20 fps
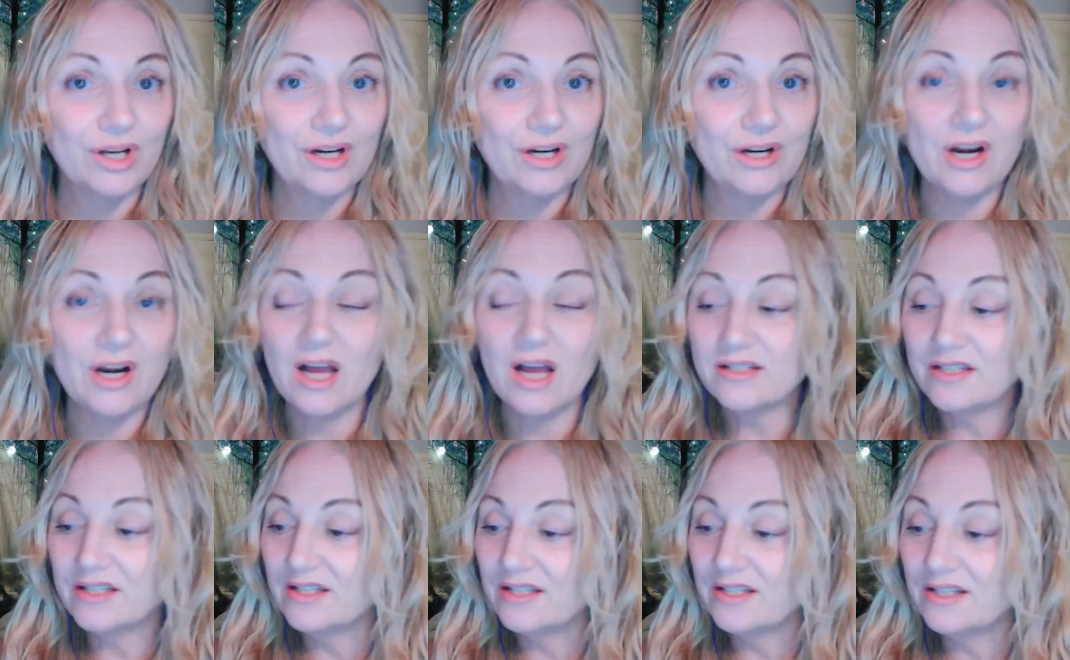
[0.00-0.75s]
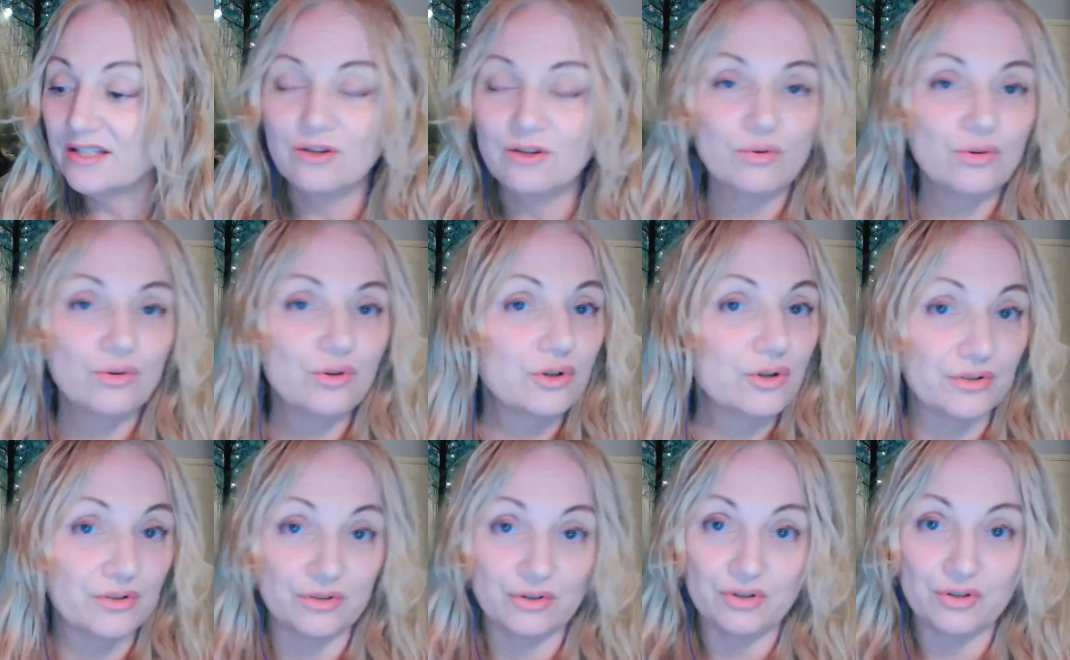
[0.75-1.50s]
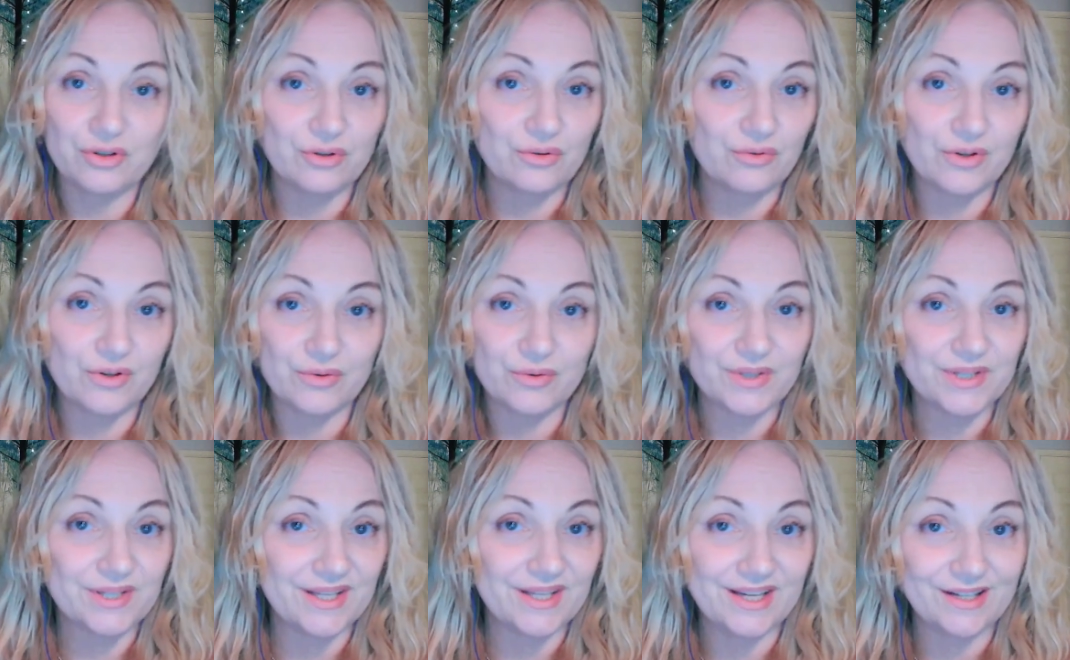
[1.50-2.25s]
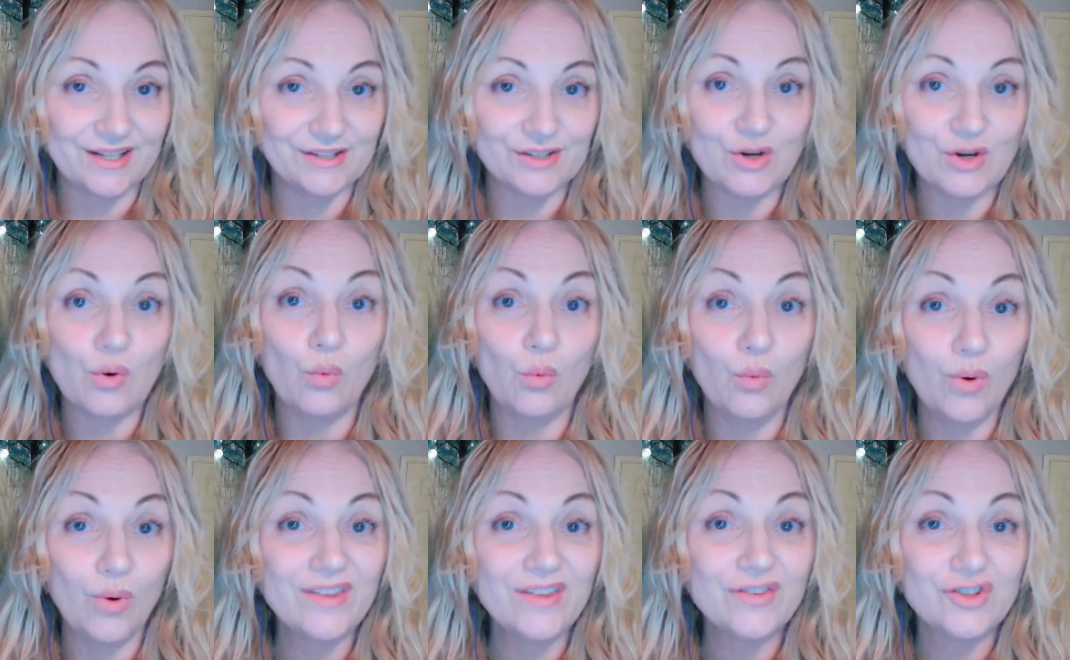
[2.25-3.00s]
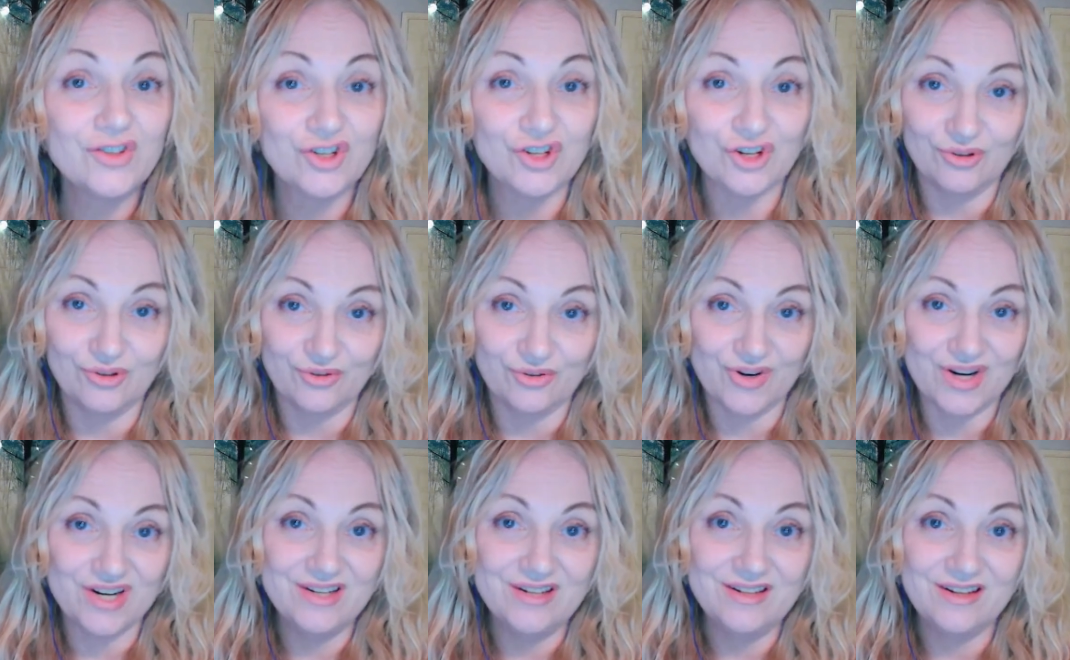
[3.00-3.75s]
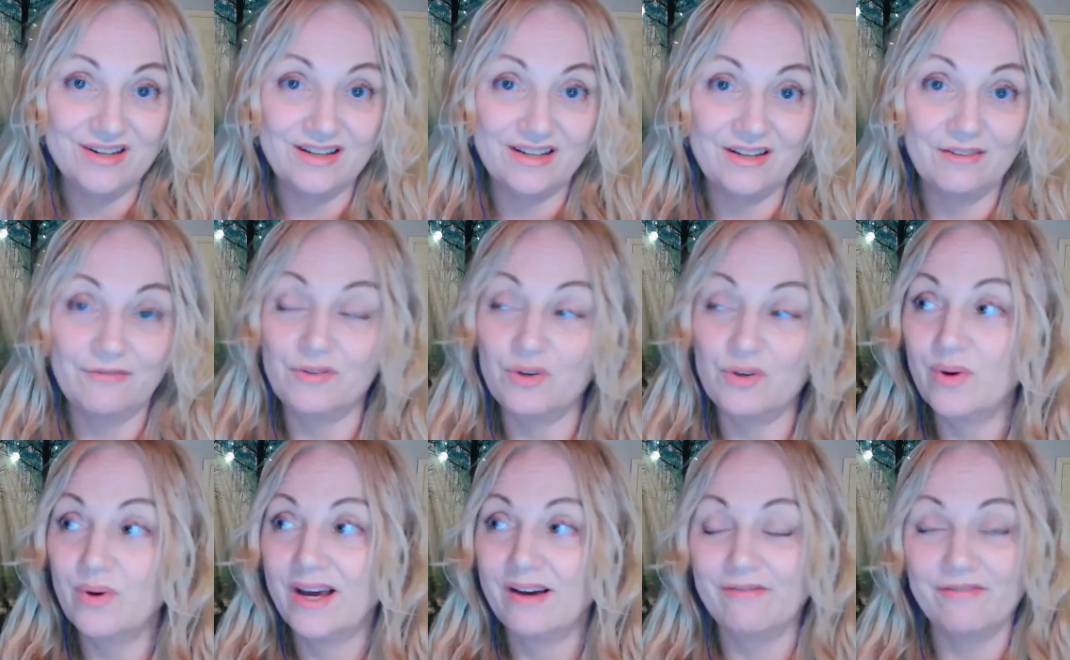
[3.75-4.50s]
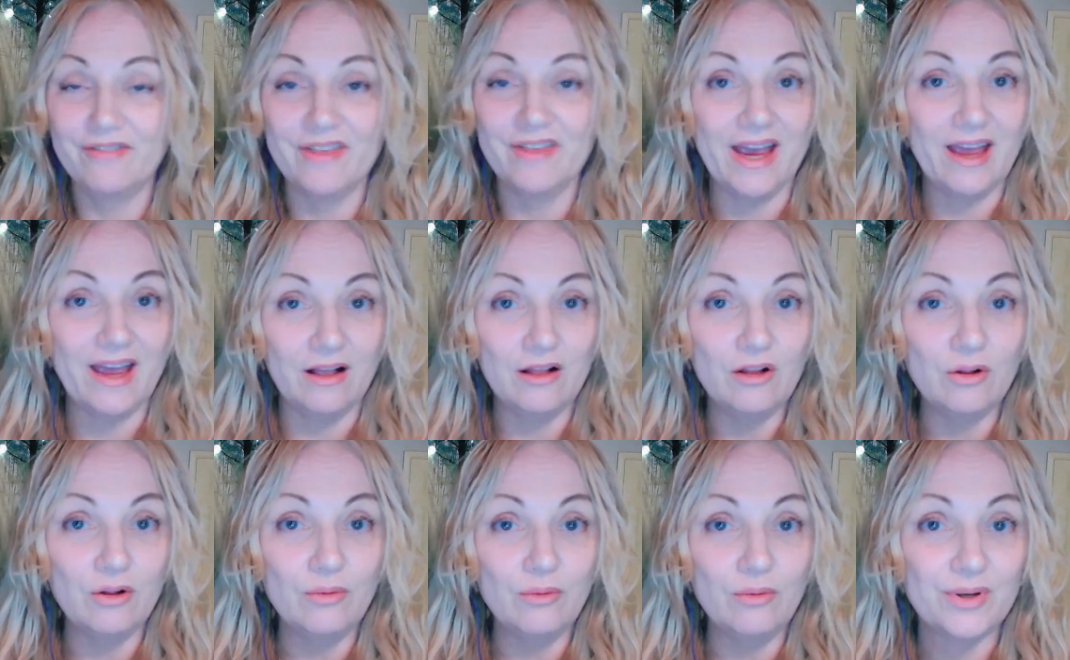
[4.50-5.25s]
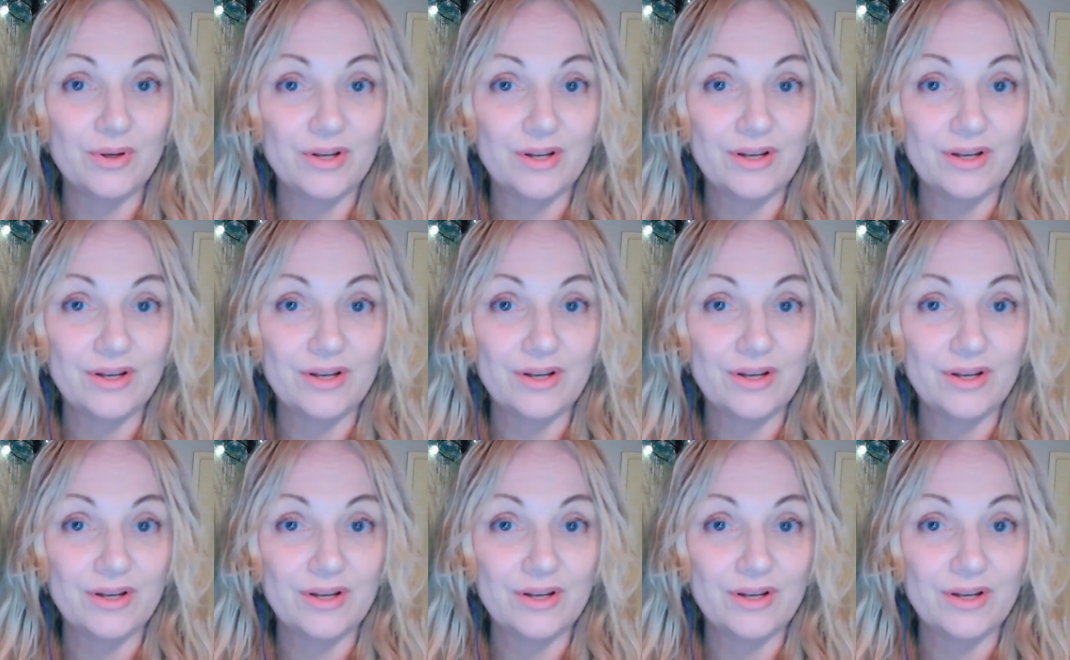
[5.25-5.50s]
Not to say you couldn't do those things with children if you have the help,